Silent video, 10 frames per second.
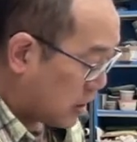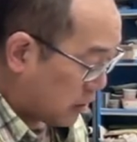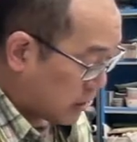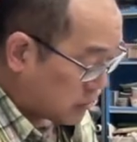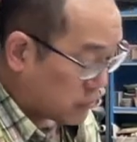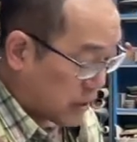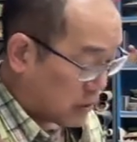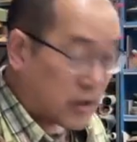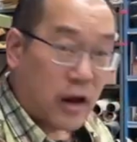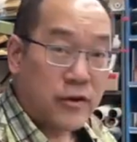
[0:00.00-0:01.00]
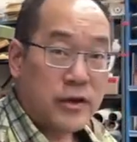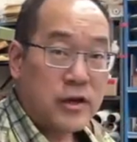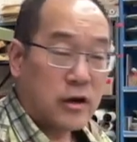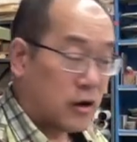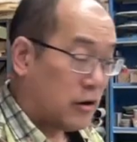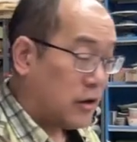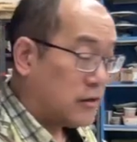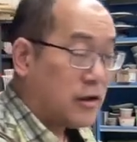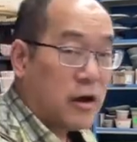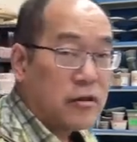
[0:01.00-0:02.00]
All right, so now down here
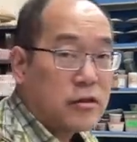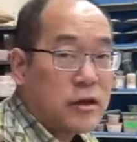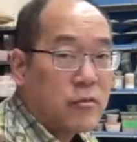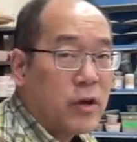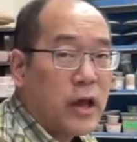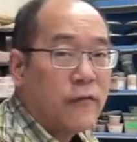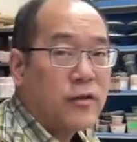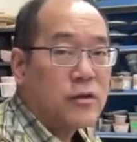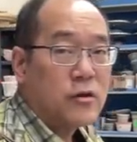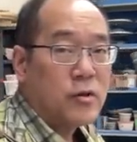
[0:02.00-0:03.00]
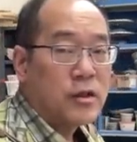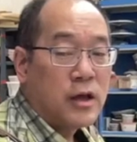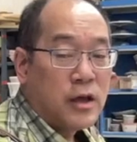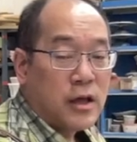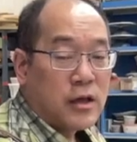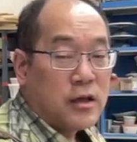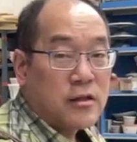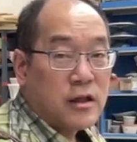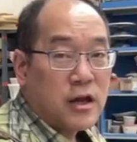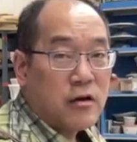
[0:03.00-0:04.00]
is the other thing we have to deal with
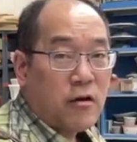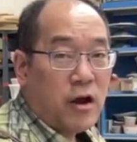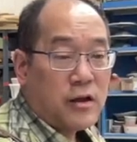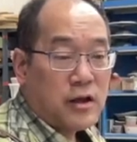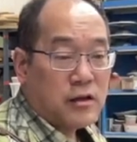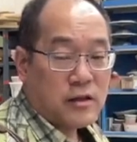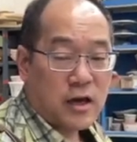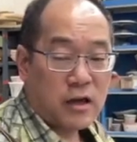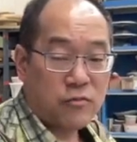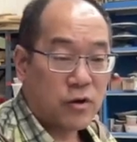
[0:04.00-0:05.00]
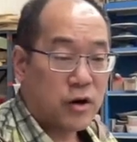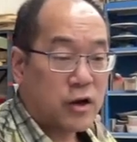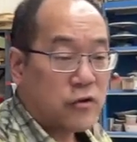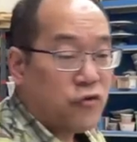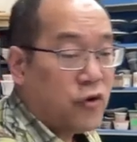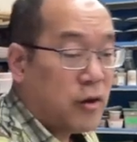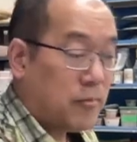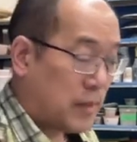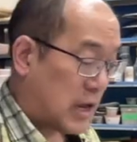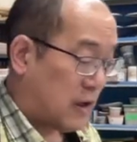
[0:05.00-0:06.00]
because later on, next class, we're going to
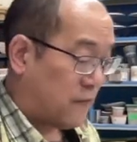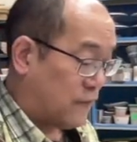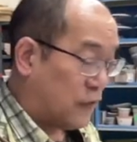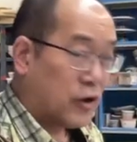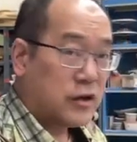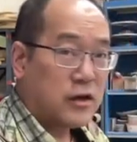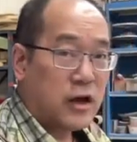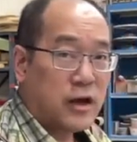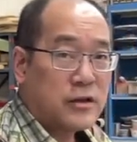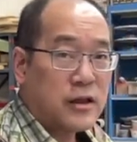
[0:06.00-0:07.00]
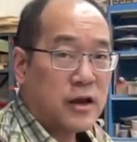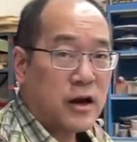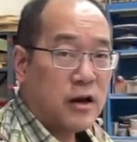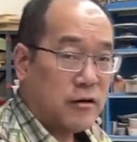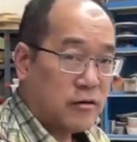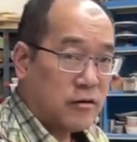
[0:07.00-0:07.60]
trim a foot onto there.